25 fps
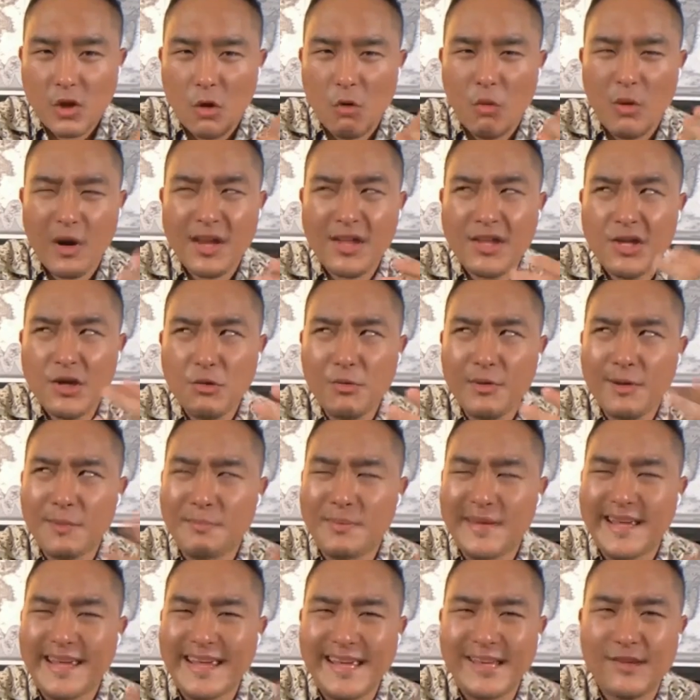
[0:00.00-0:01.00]
Where he
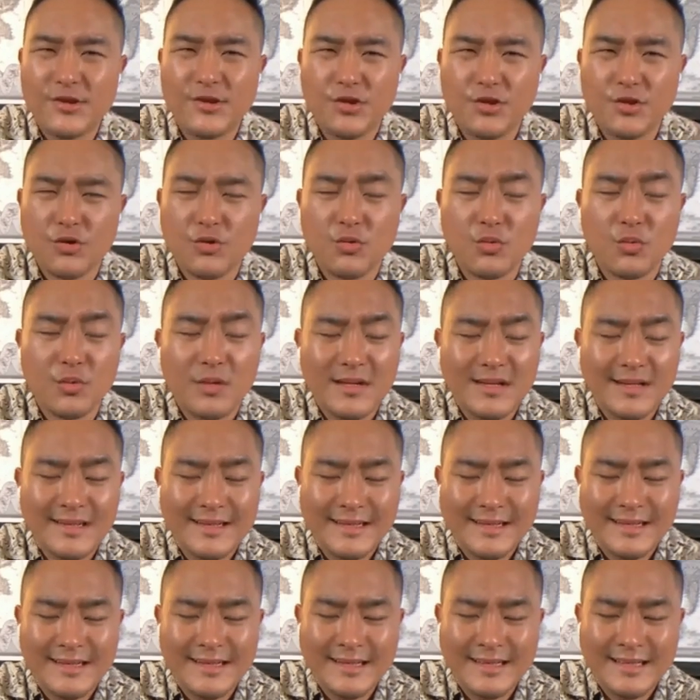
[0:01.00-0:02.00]
would begin to,
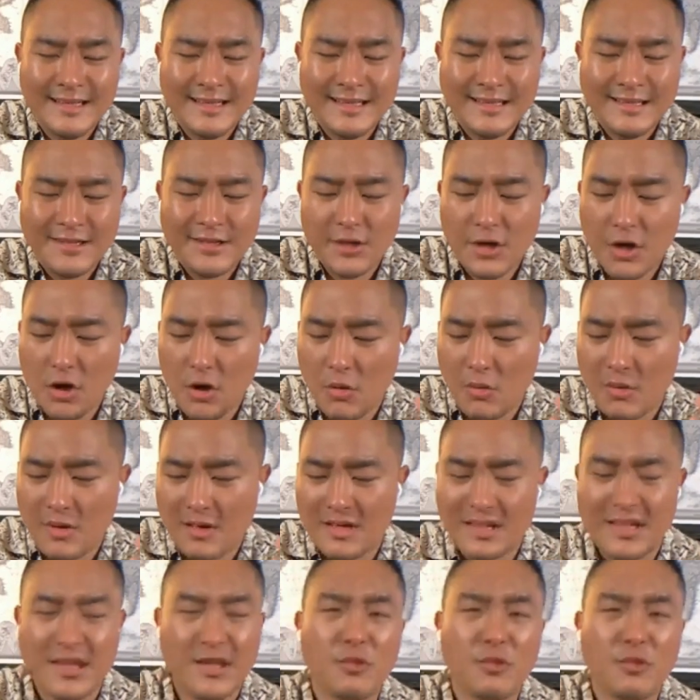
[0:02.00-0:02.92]
you know,